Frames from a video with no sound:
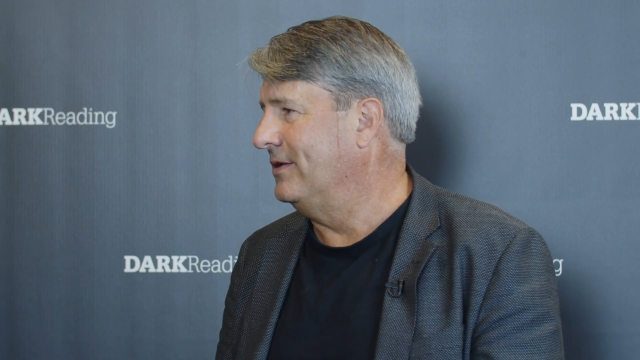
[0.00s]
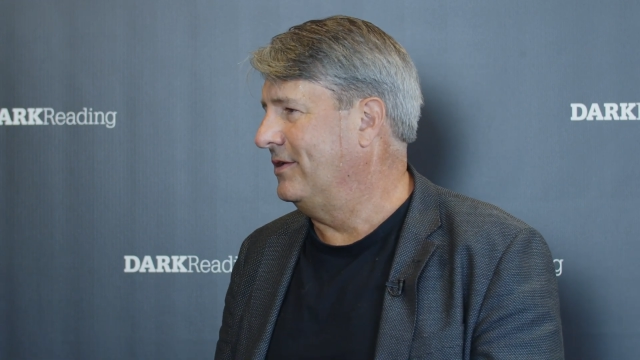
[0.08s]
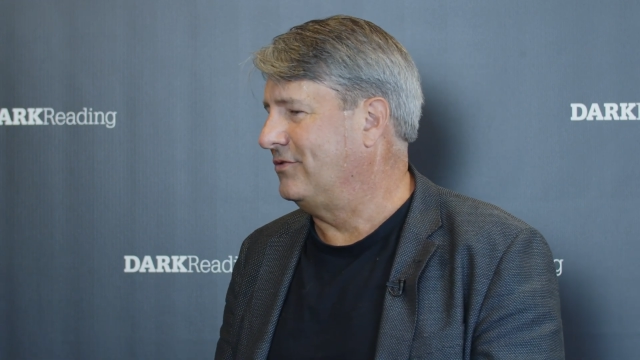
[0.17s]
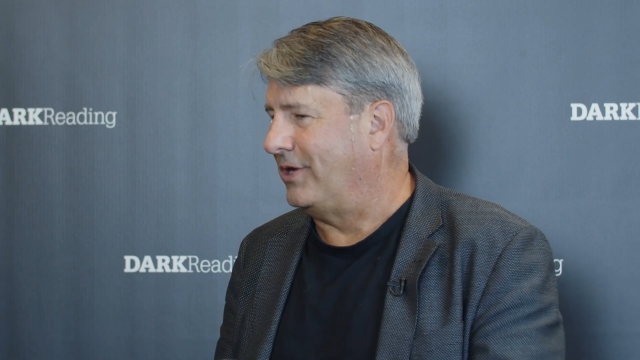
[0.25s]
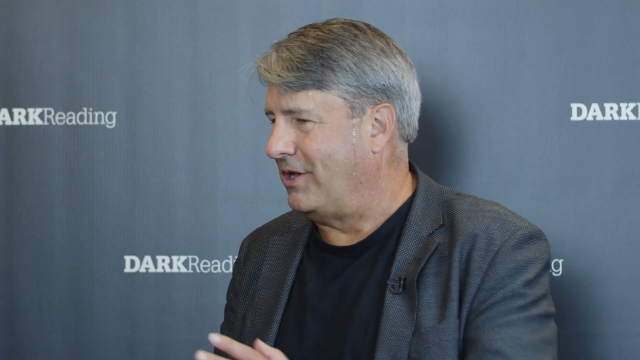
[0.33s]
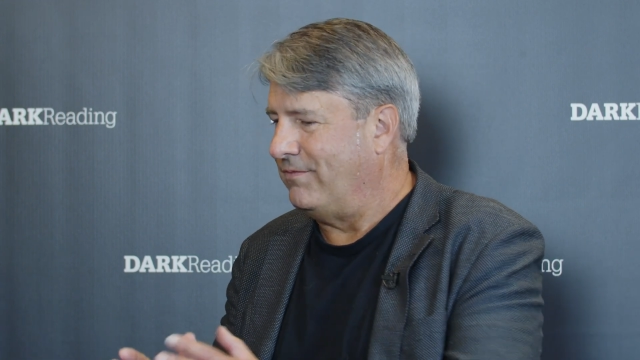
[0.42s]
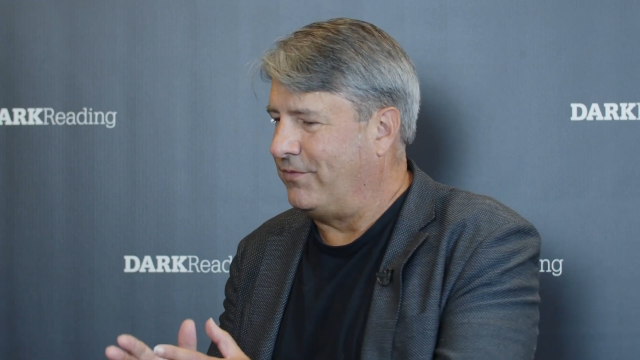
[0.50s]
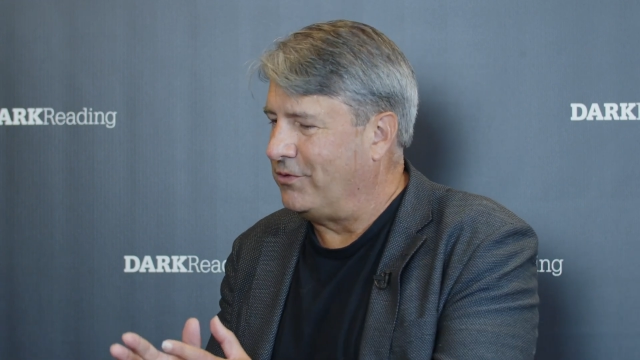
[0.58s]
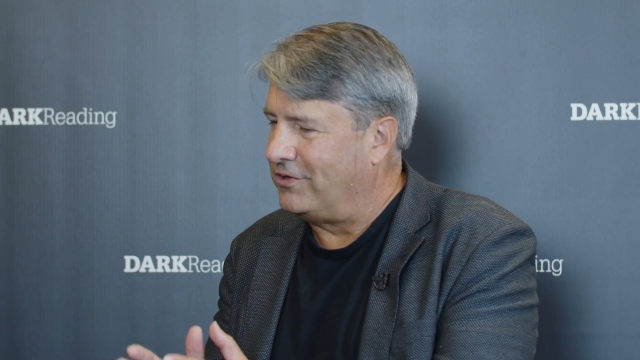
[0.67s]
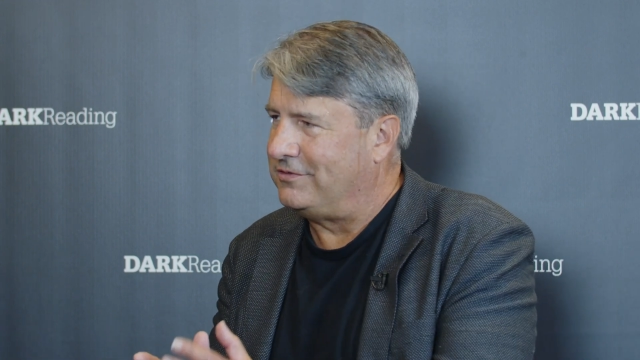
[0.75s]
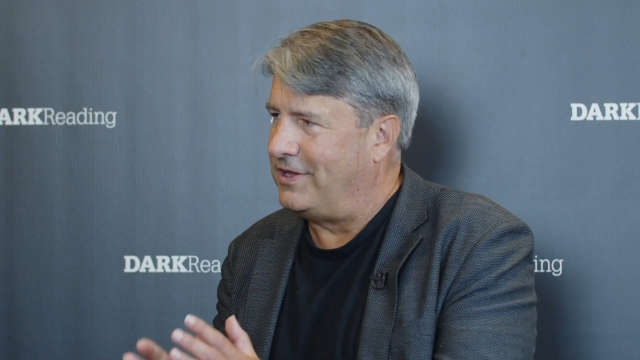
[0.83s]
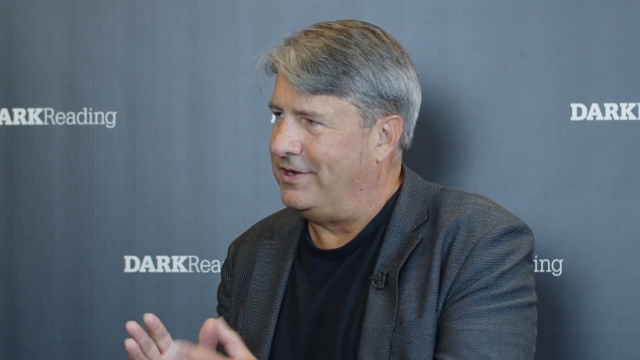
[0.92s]
So I can
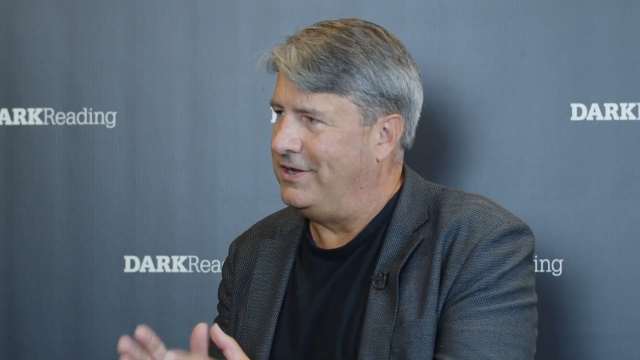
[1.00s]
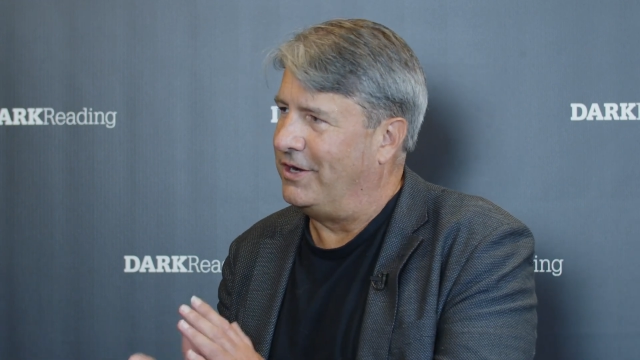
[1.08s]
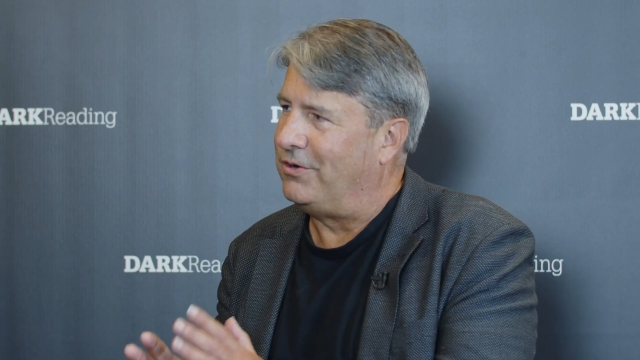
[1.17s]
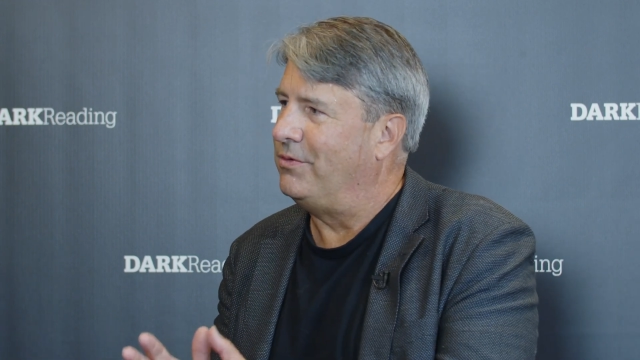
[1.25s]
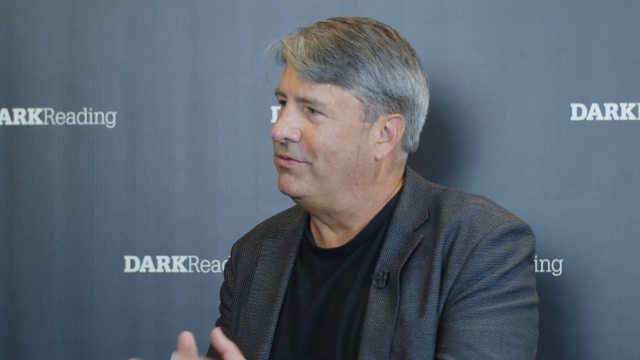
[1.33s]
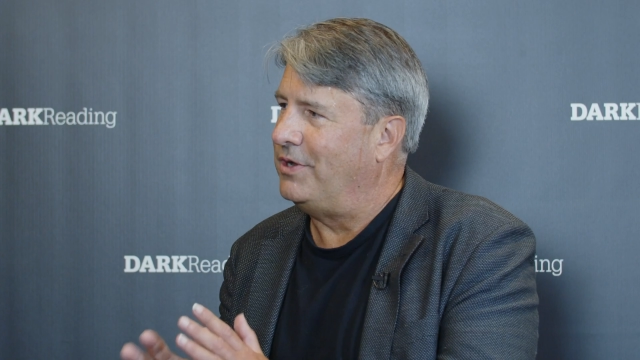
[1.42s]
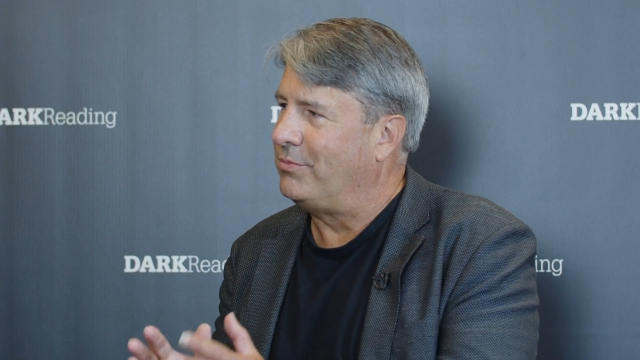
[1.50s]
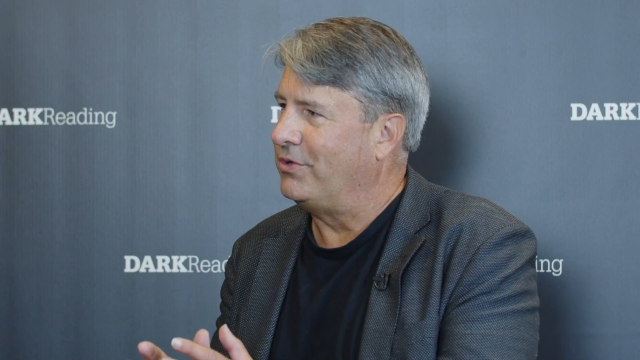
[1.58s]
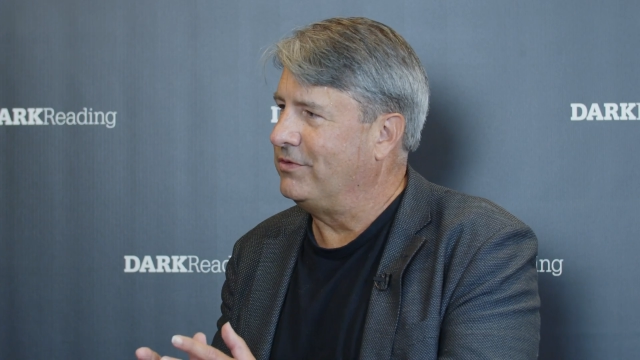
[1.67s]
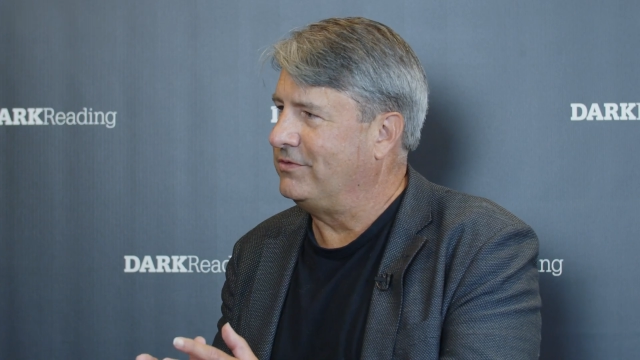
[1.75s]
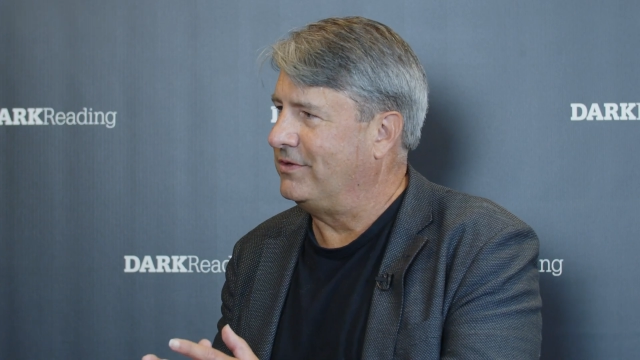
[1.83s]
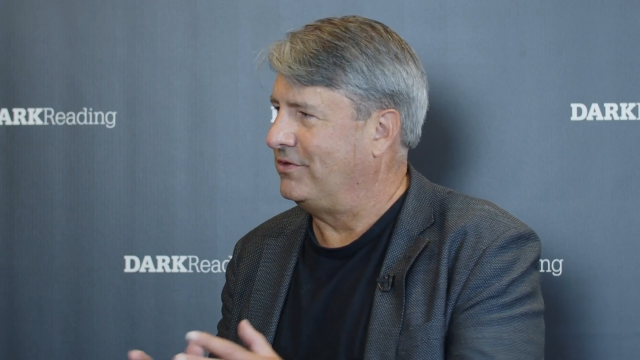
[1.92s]
focus on narrow
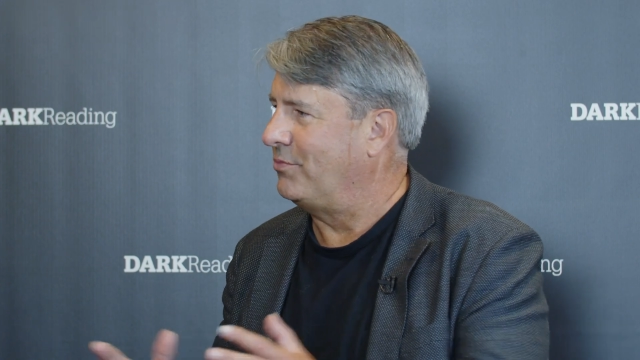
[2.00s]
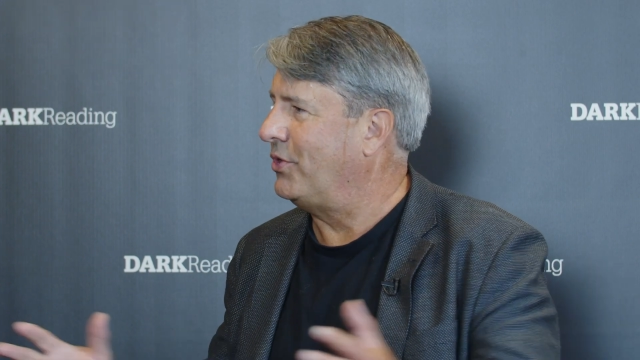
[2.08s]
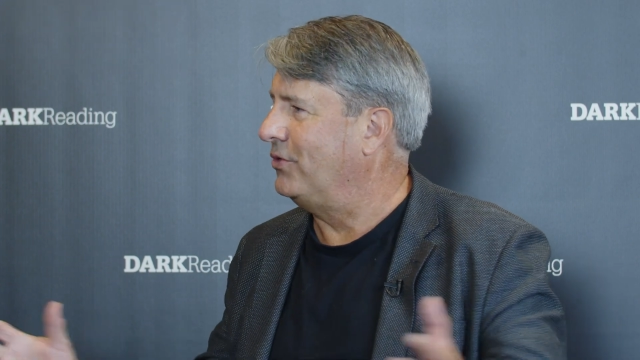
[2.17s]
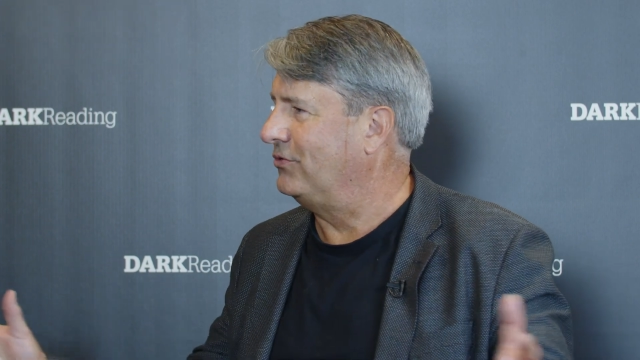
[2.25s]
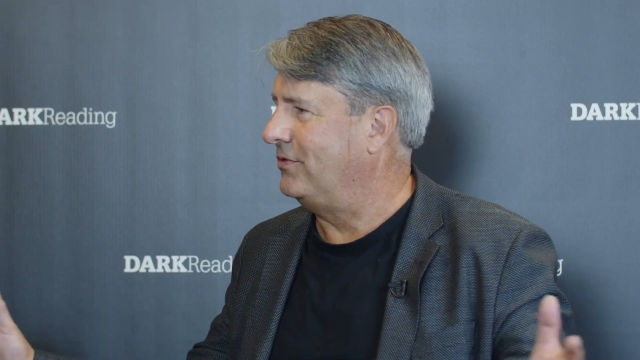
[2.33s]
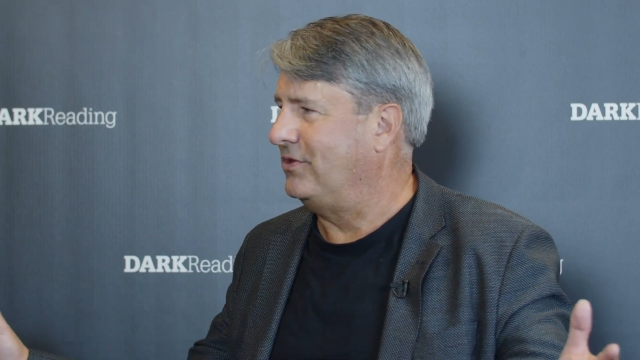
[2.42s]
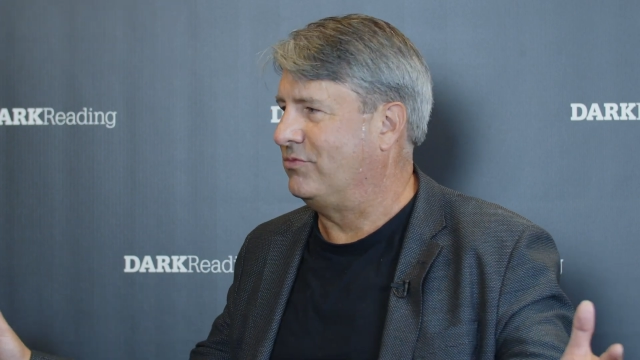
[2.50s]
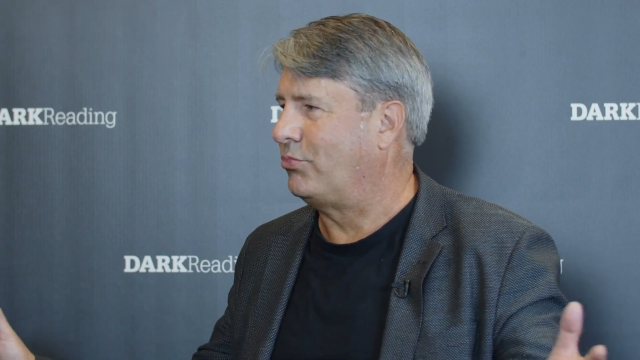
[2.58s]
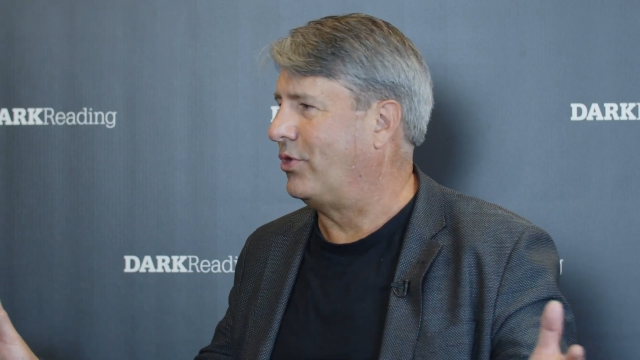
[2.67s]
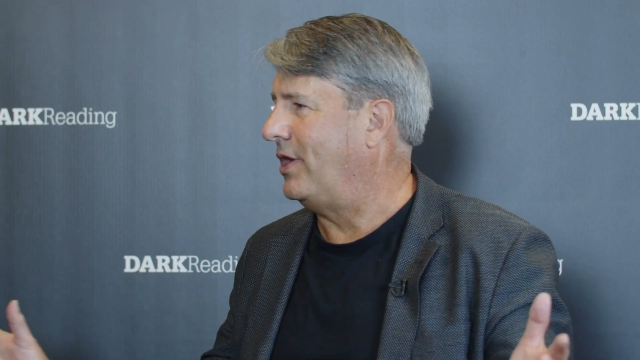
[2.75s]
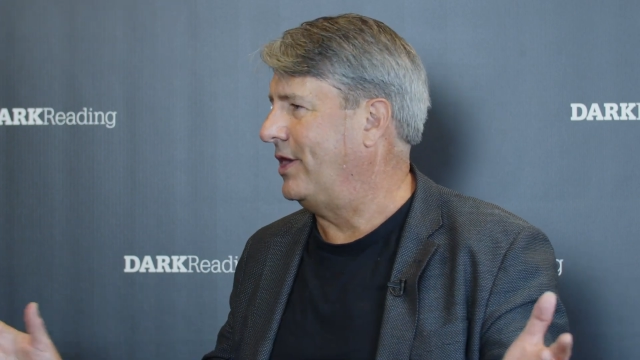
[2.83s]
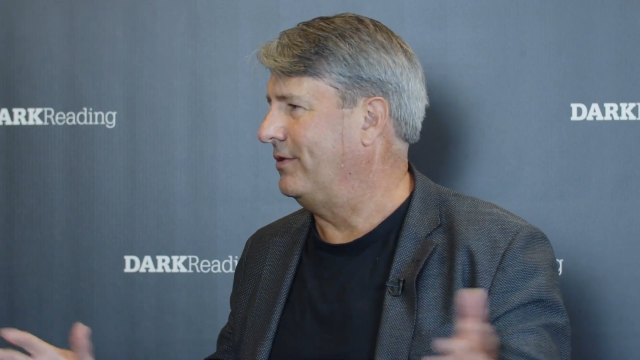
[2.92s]
numbers as opposed to this
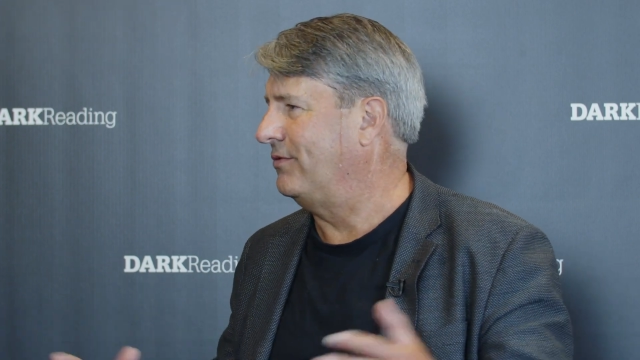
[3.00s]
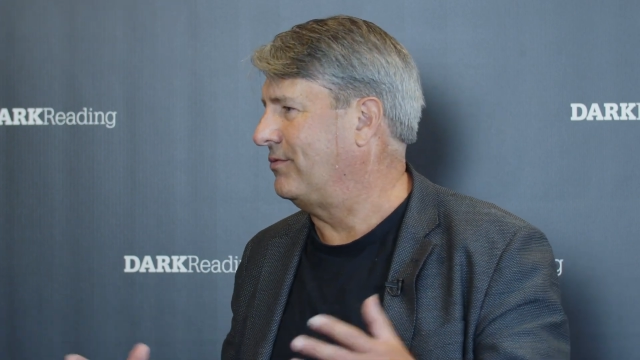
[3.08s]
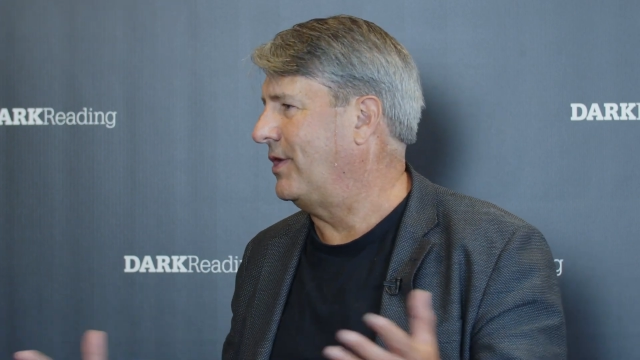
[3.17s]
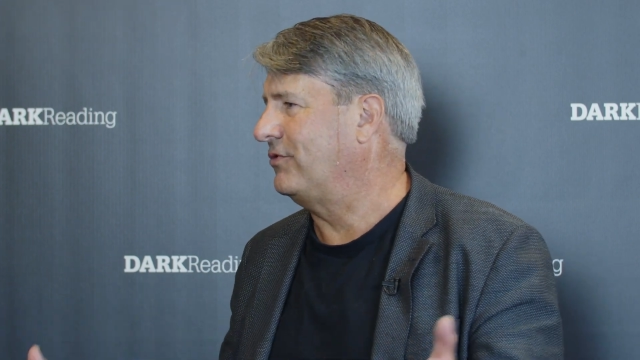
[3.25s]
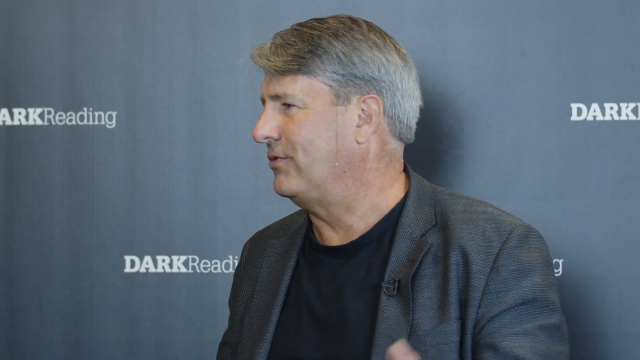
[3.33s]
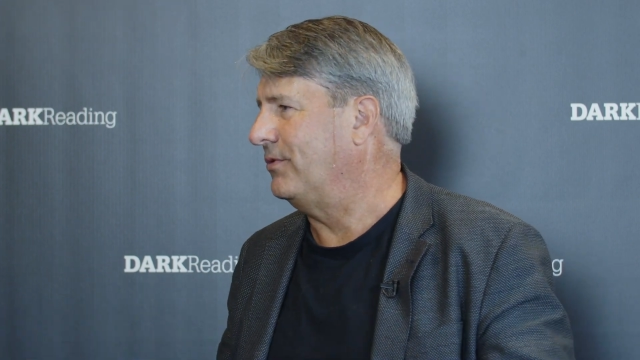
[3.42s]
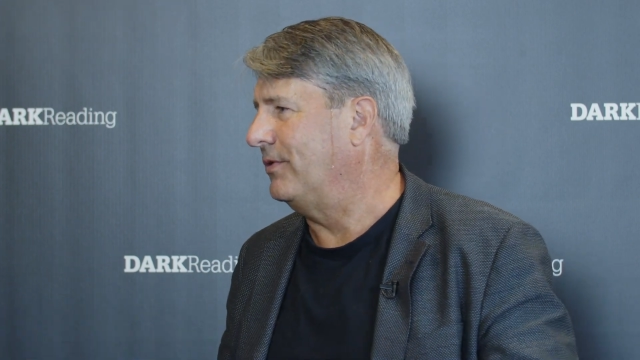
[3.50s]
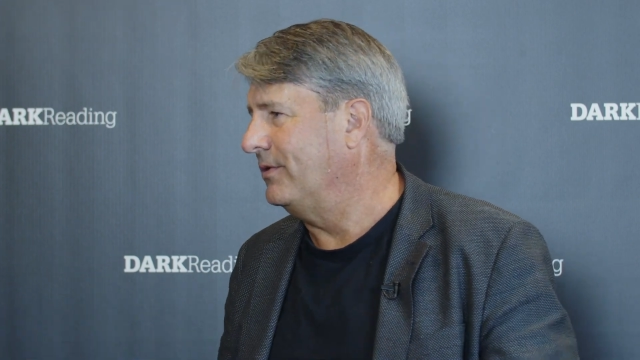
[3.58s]
broad threshold.